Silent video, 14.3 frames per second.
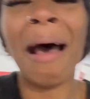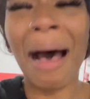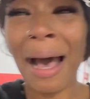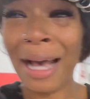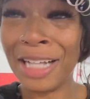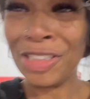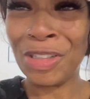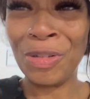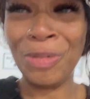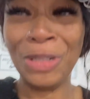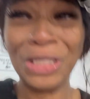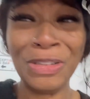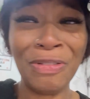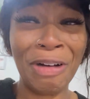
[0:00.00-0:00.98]
I had so
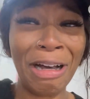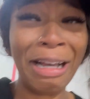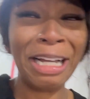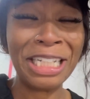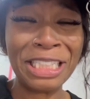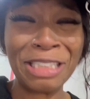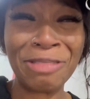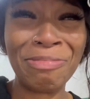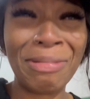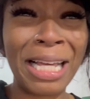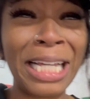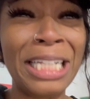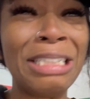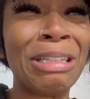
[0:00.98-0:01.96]
much fun.
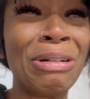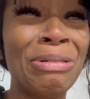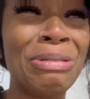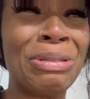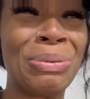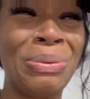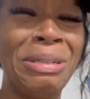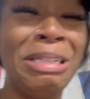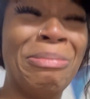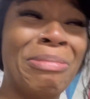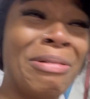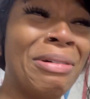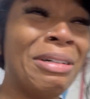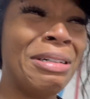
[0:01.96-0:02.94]
He's so sweet,
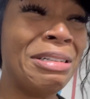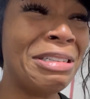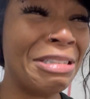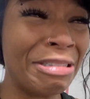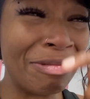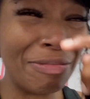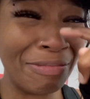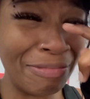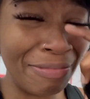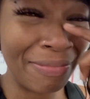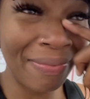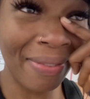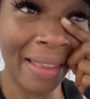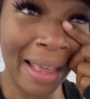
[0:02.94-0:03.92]
bro.
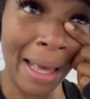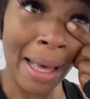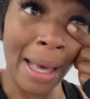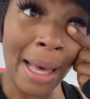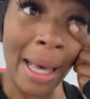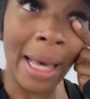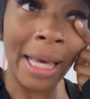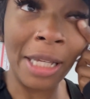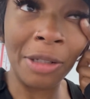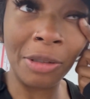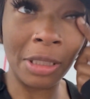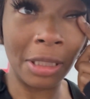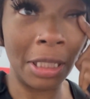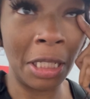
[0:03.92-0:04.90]
He
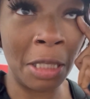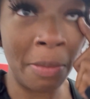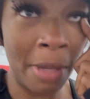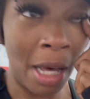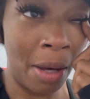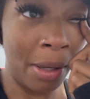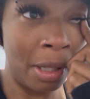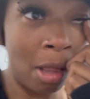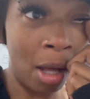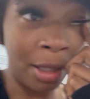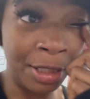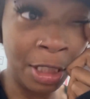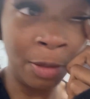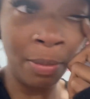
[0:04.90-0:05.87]
was just telling me how he
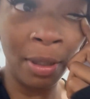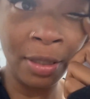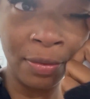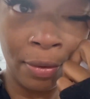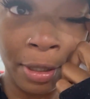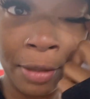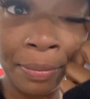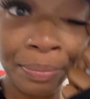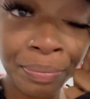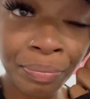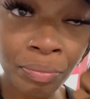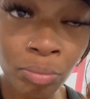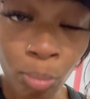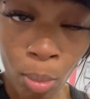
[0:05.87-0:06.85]
lost his best friend
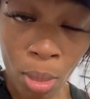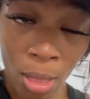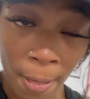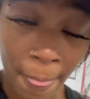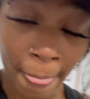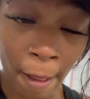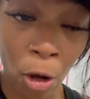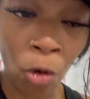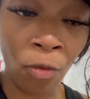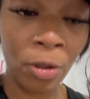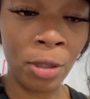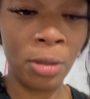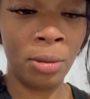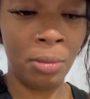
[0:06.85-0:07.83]

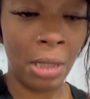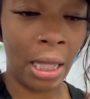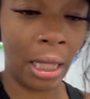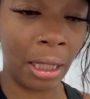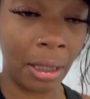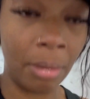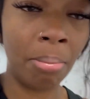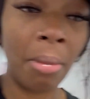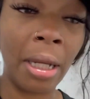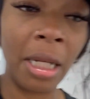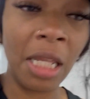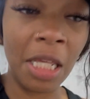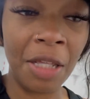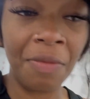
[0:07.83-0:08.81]
over like
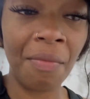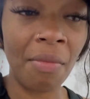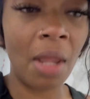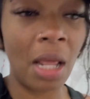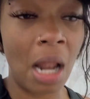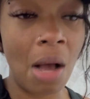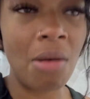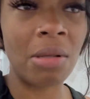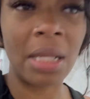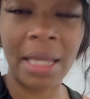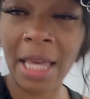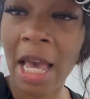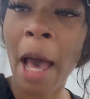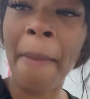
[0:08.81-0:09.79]
money, and I was
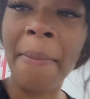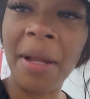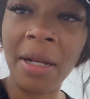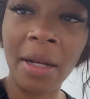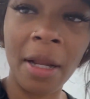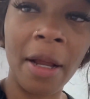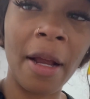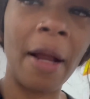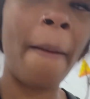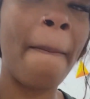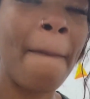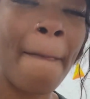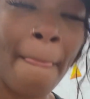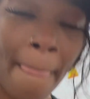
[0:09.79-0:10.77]
like, yeah, I've been there.
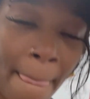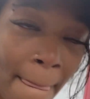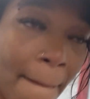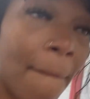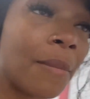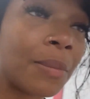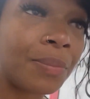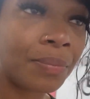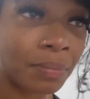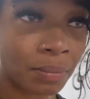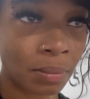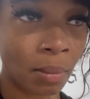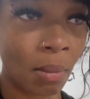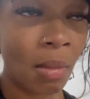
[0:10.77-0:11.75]

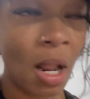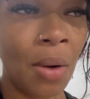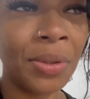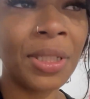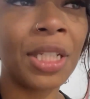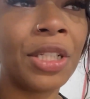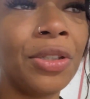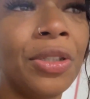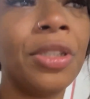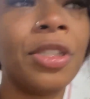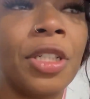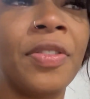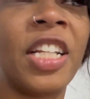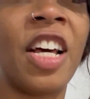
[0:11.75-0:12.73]
I was like, you
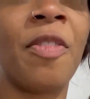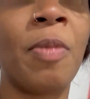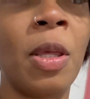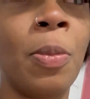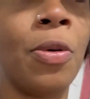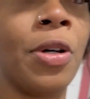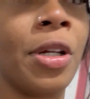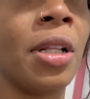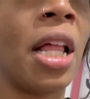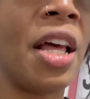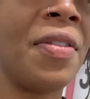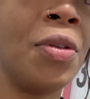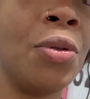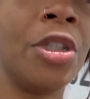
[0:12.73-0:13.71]
deserve to have people in your
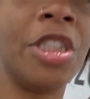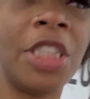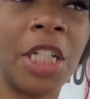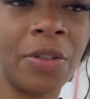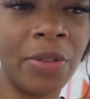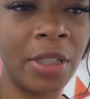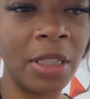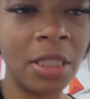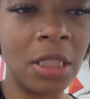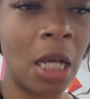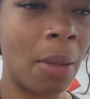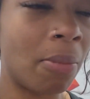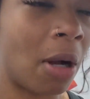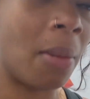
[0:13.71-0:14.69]
life who are generous,
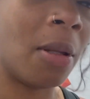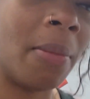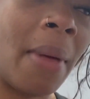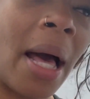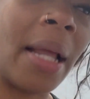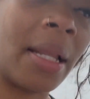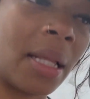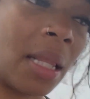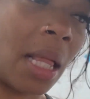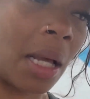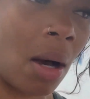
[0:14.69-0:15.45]
non-problematic, like